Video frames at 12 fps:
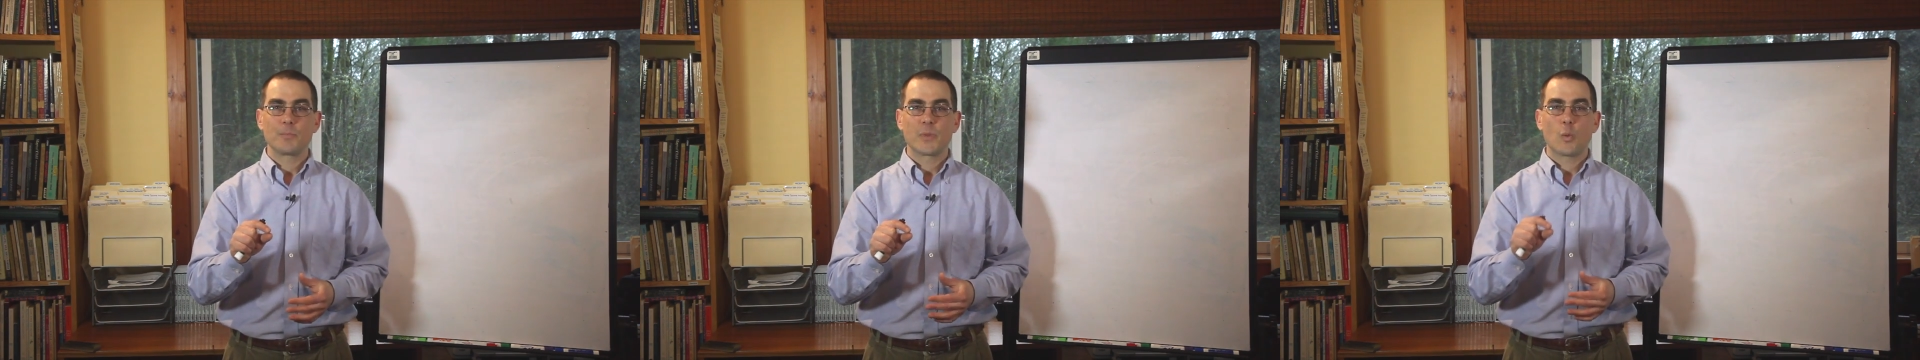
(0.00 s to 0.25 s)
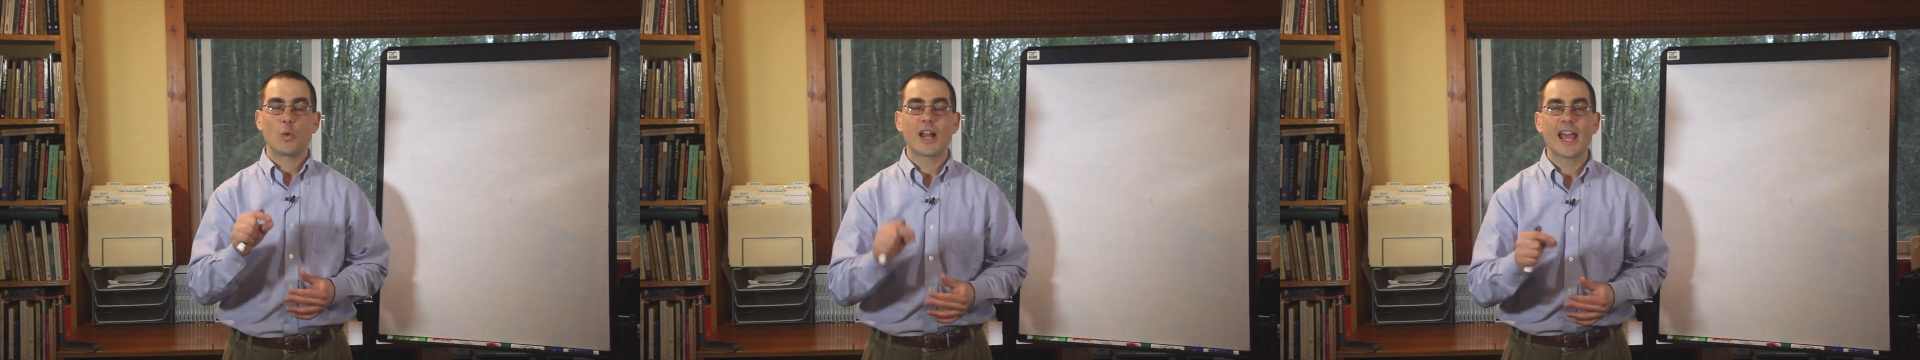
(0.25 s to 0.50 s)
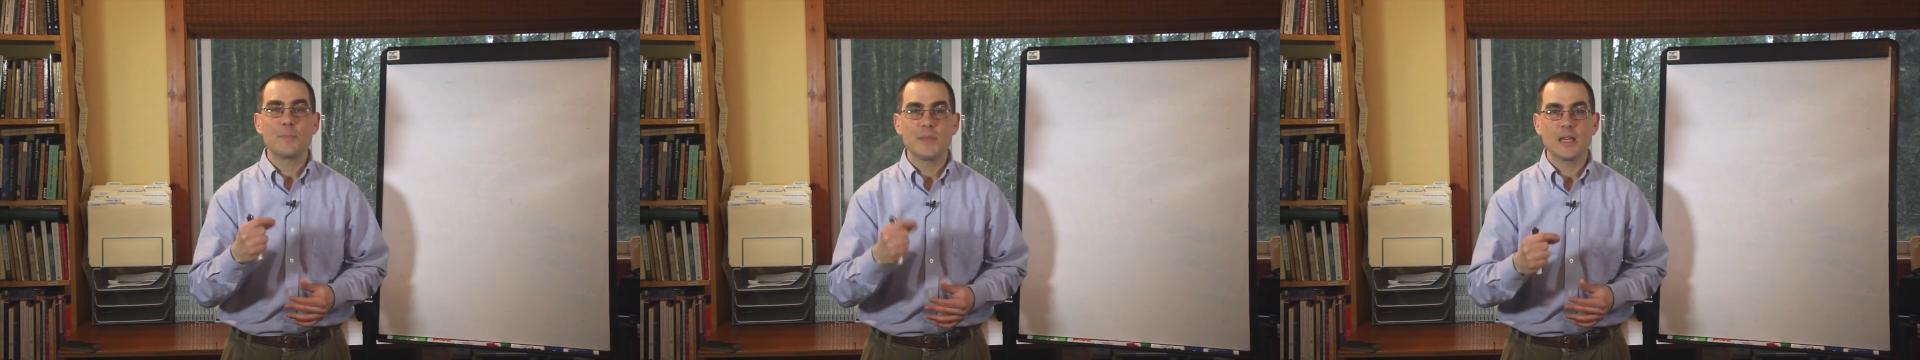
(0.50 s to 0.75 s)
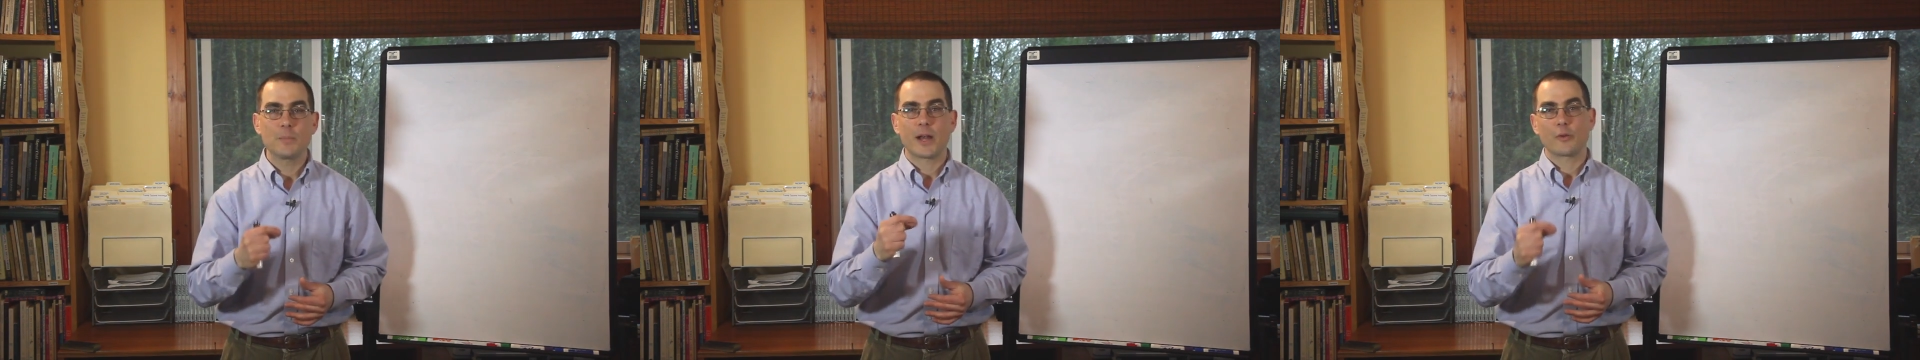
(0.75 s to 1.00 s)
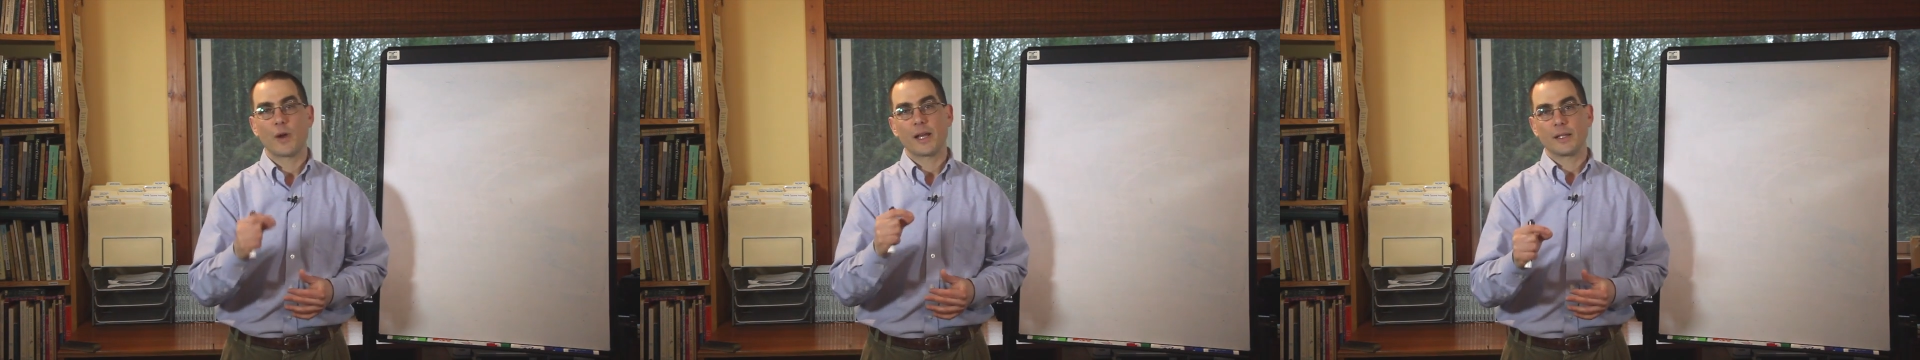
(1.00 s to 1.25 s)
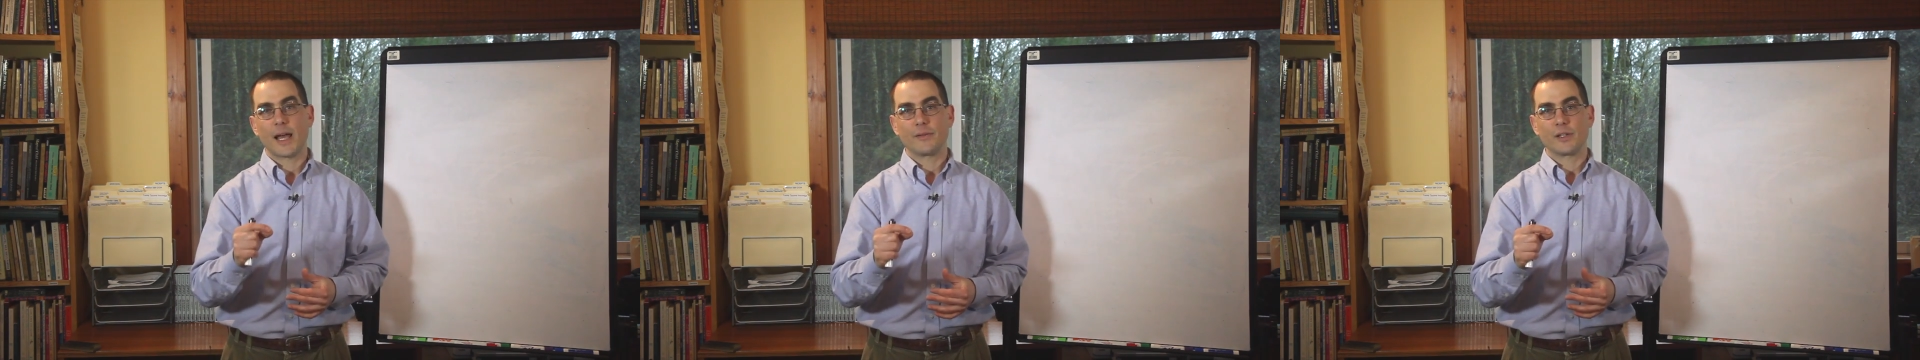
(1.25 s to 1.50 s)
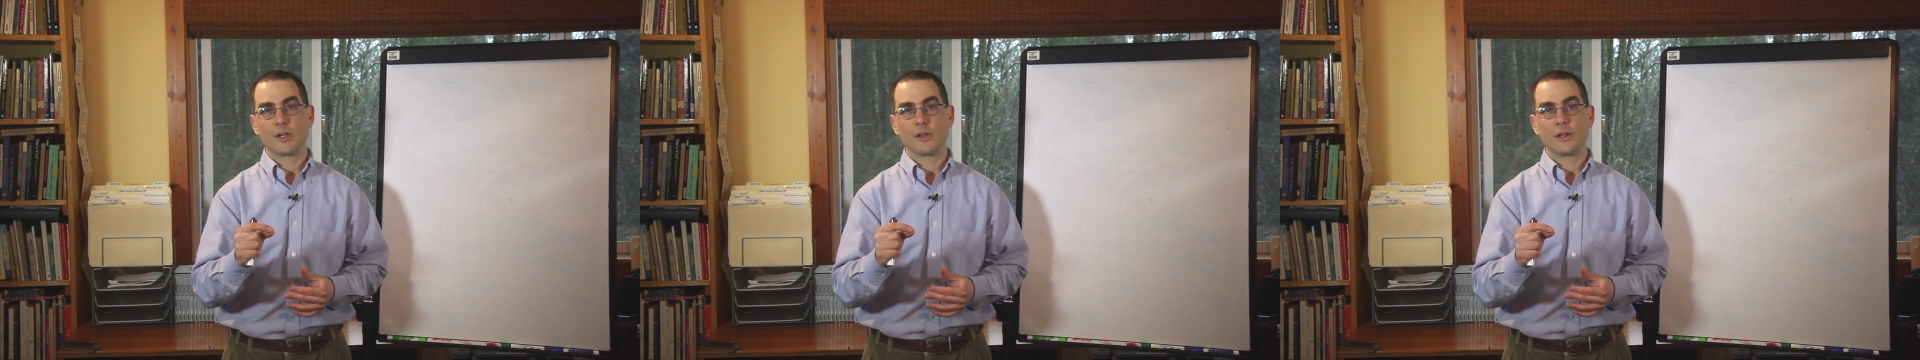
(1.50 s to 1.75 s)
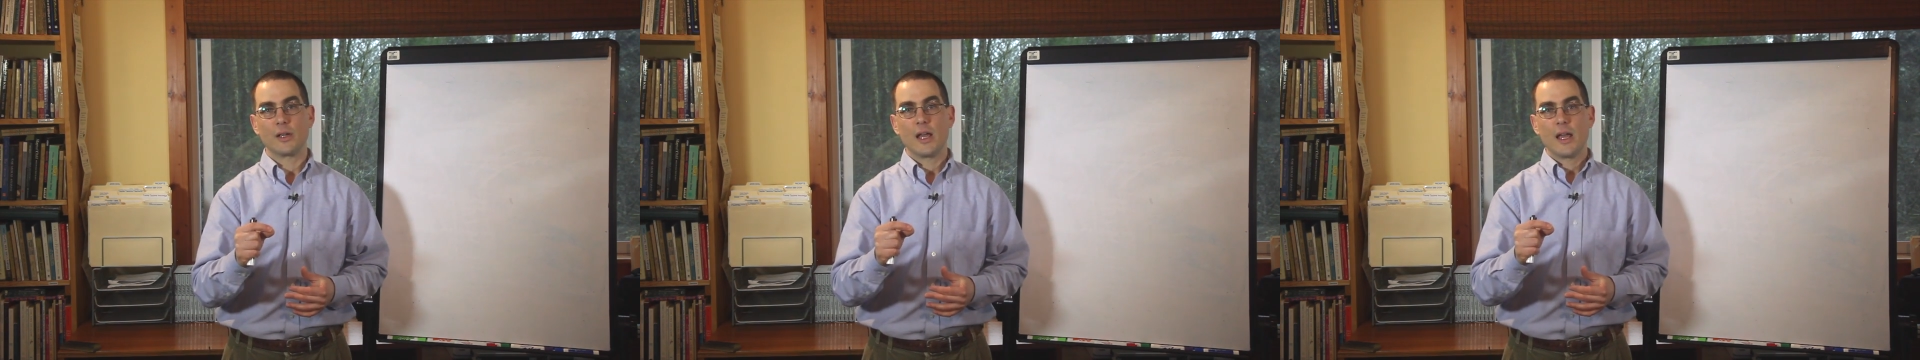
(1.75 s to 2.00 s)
what I mean by right livelihood,